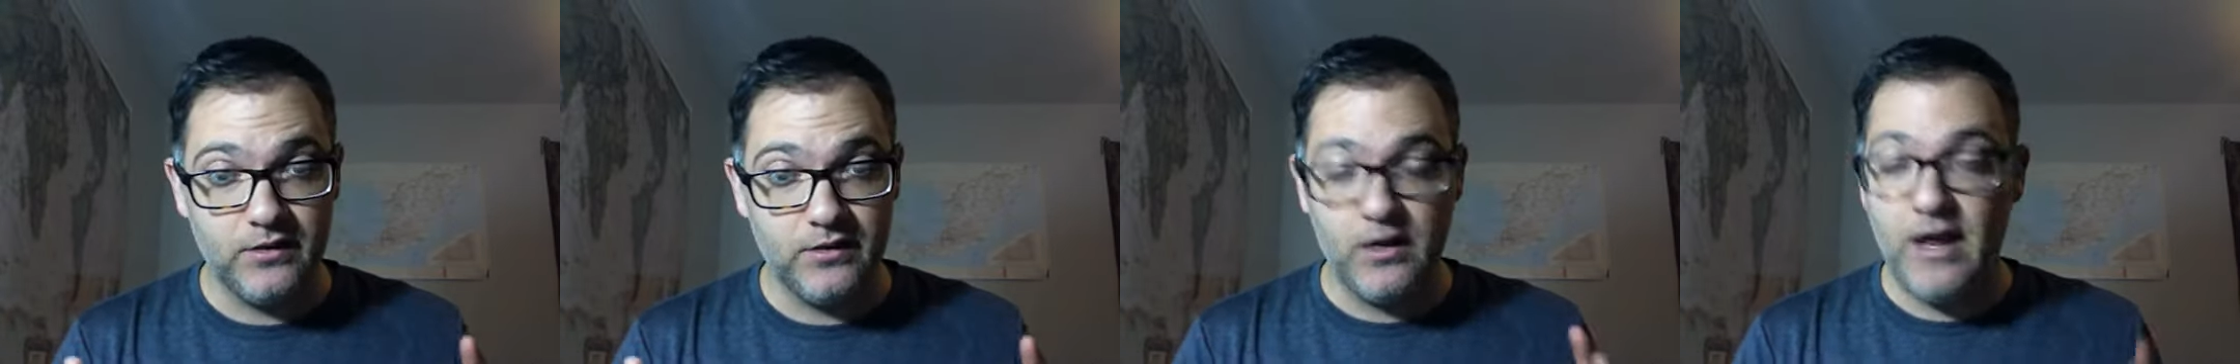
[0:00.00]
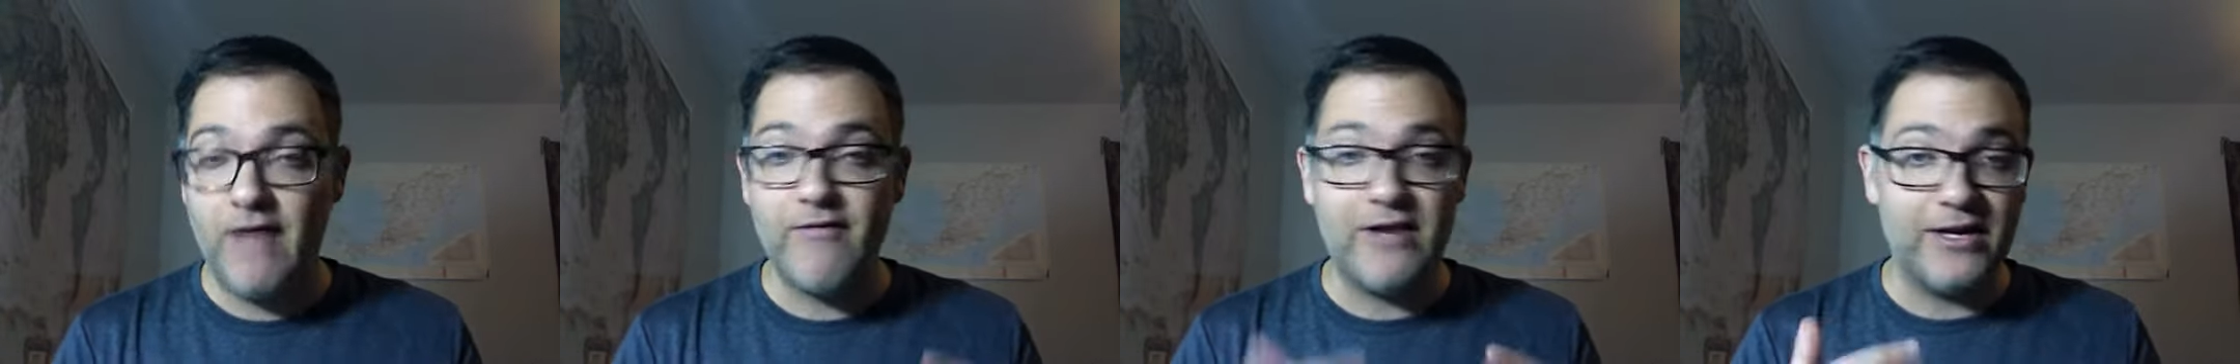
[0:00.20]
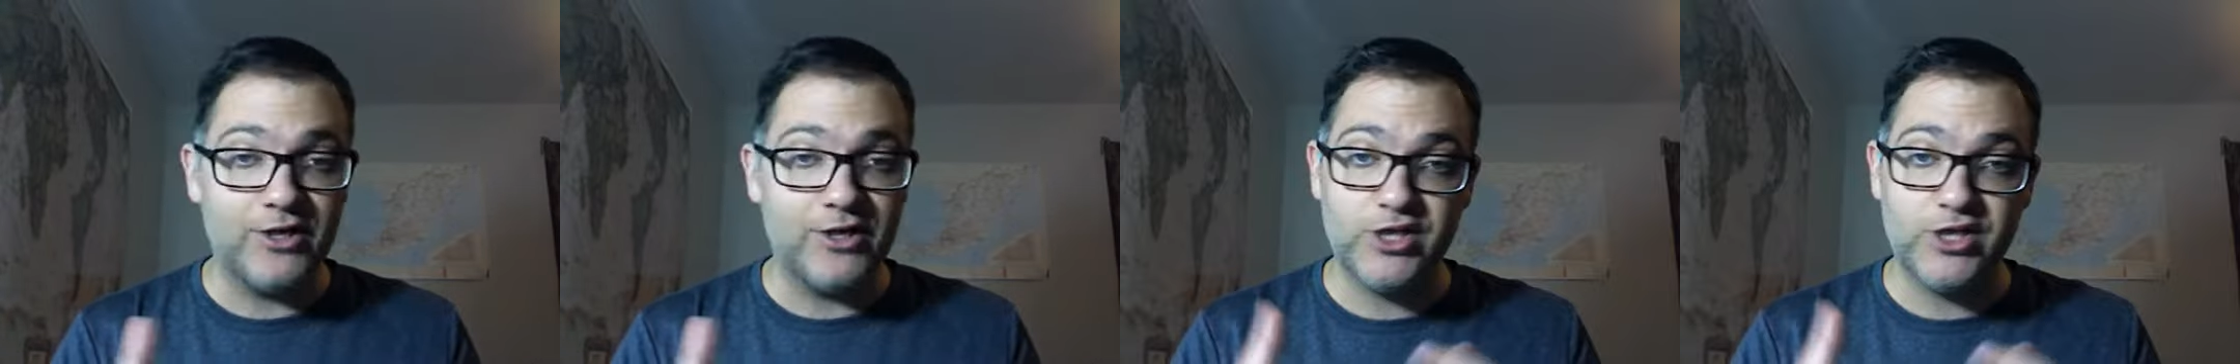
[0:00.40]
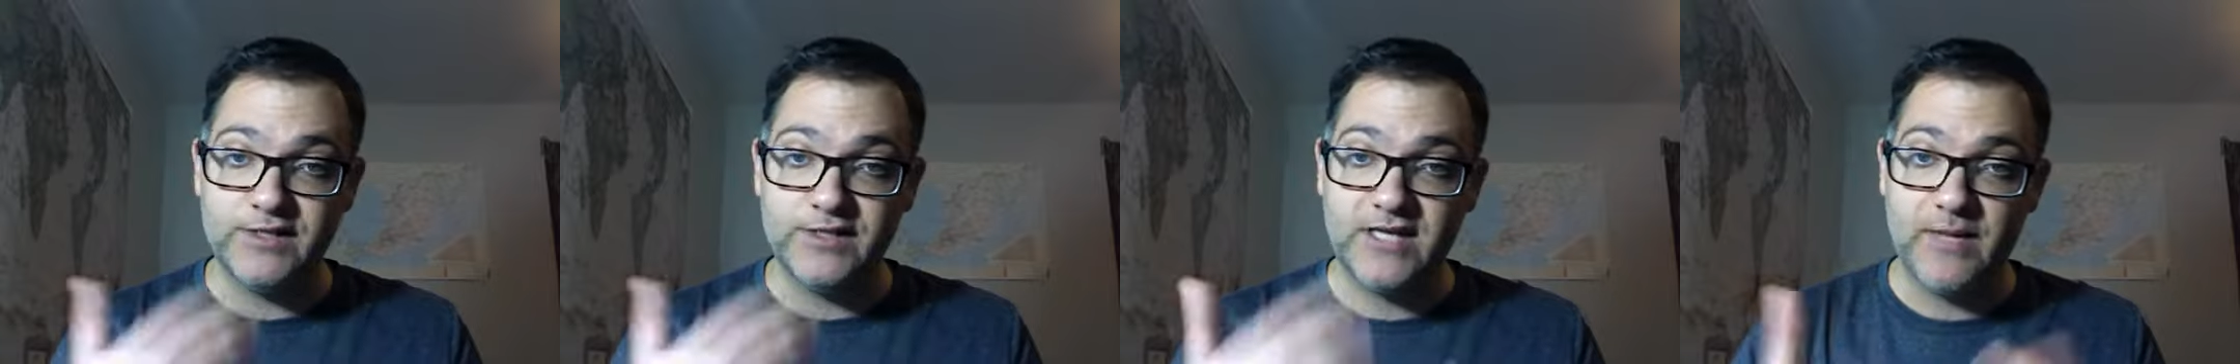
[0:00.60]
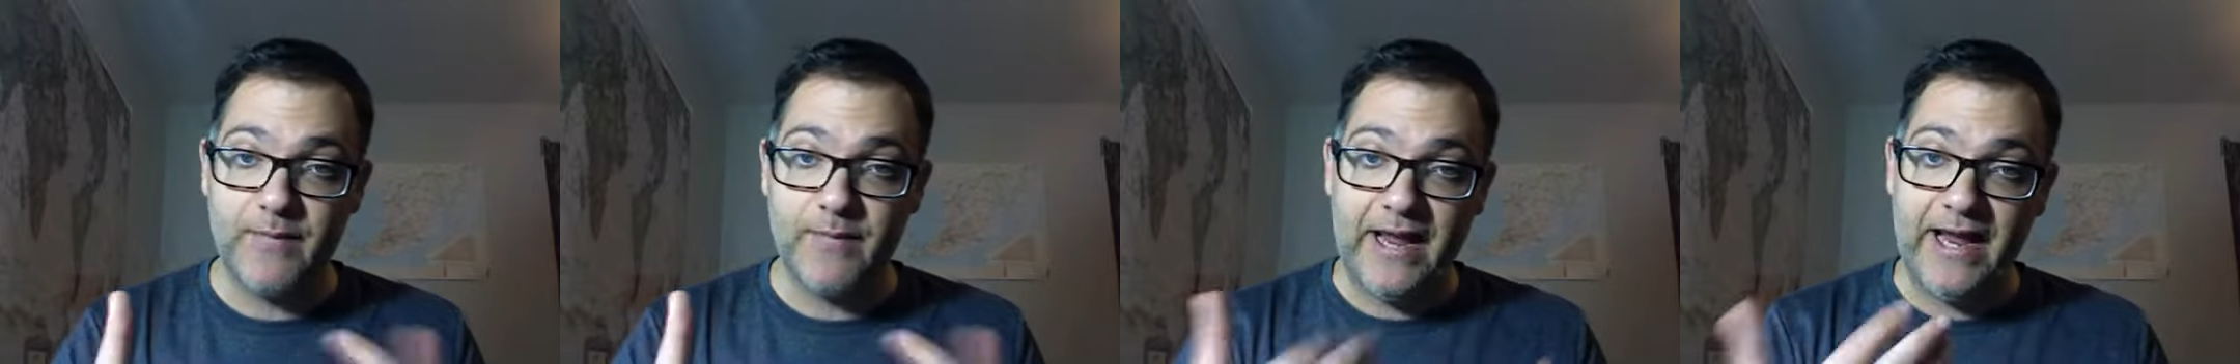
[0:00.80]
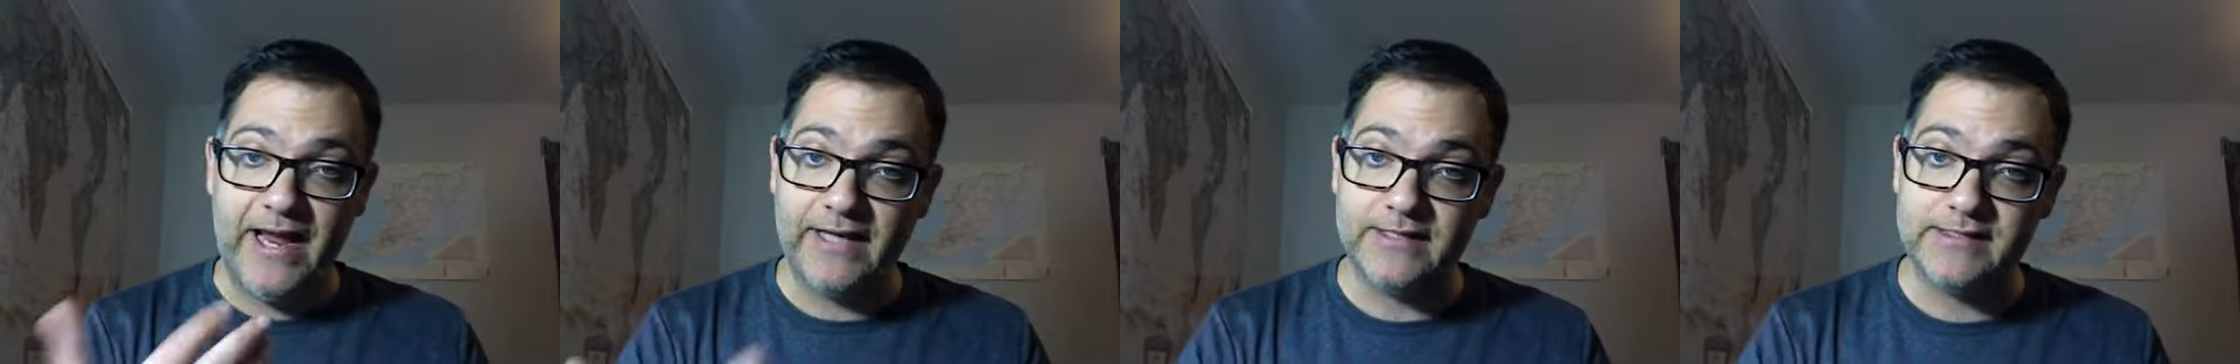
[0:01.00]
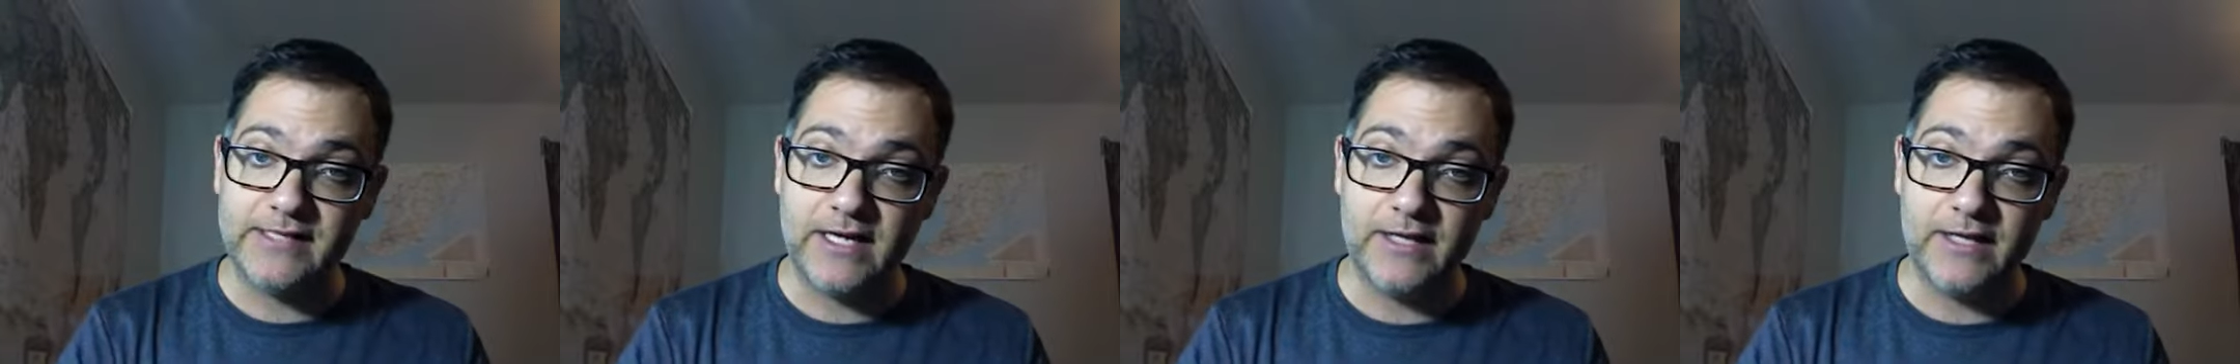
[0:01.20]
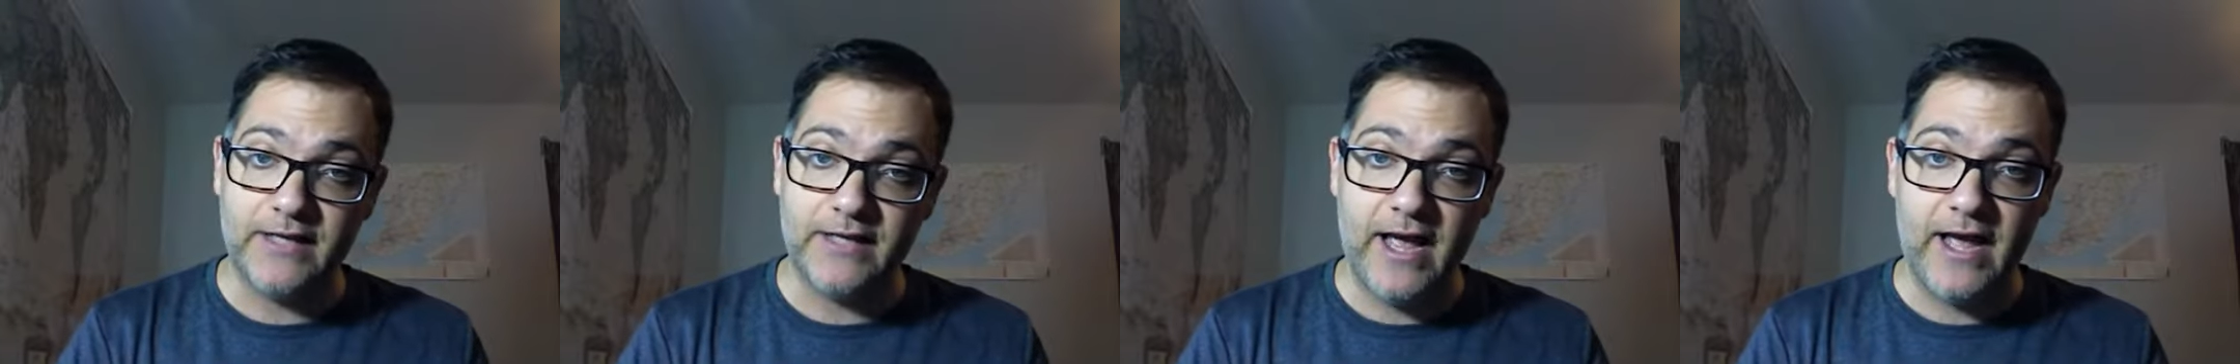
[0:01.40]
get my hands
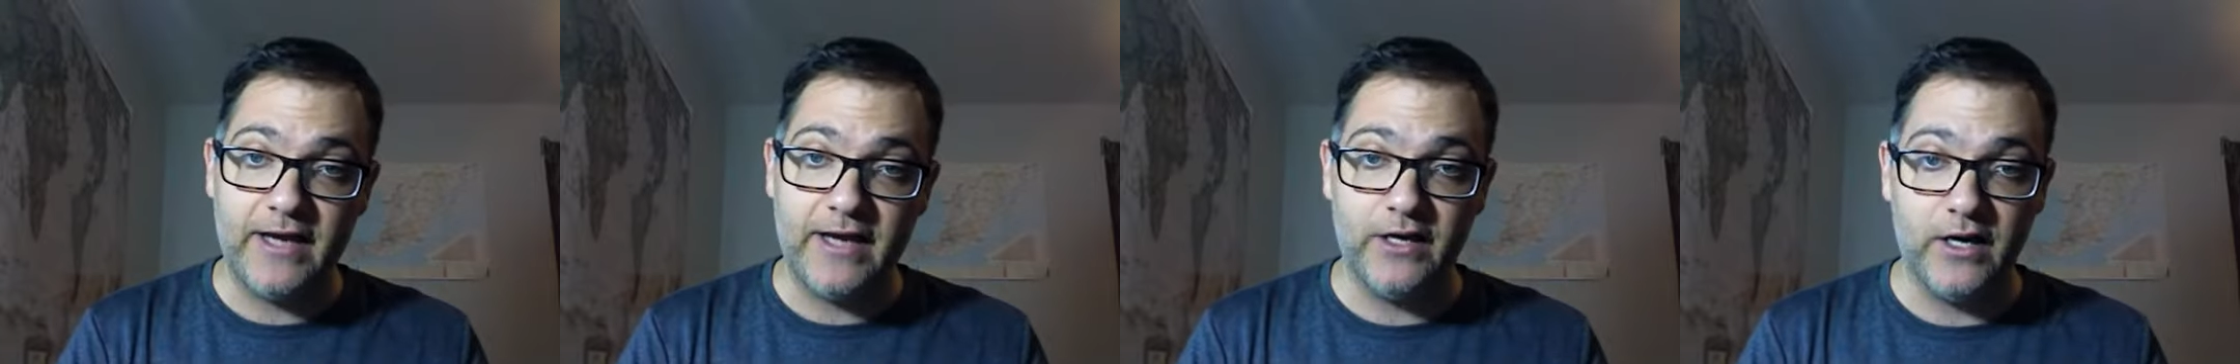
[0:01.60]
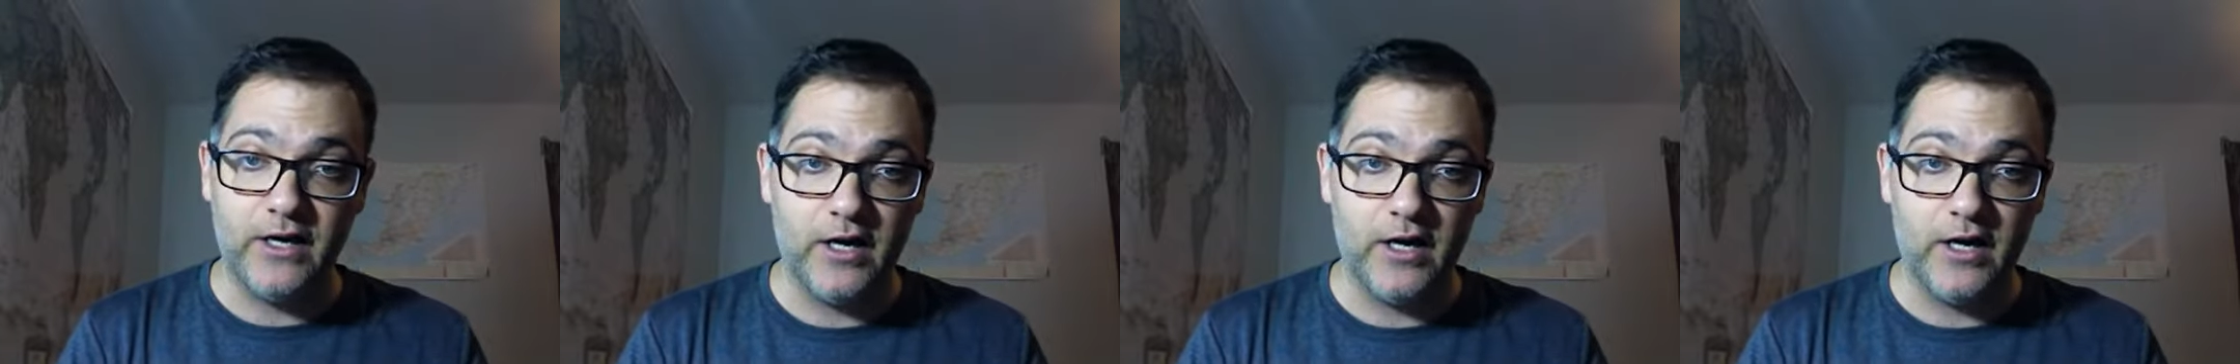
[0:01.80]
on that.